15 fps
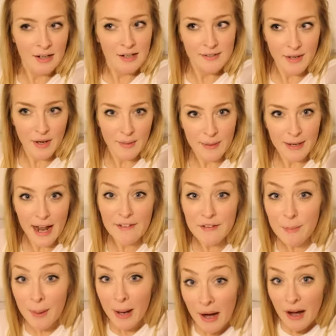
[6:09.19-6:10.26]
So I'm going to have
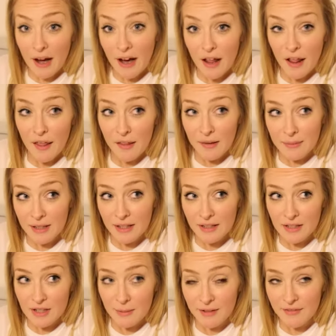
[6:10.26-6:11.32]
a bath, I'm going to
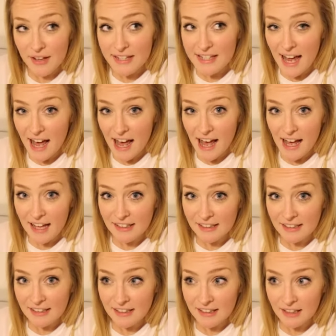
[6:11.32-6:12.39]
do my fake
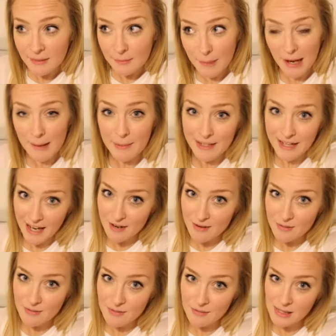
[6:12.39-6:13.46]
tan, paint my
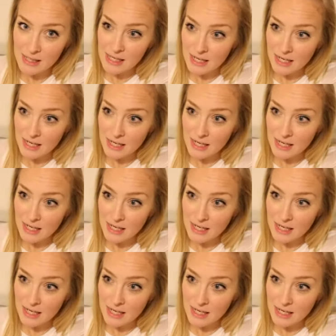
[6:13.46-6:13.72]
nails.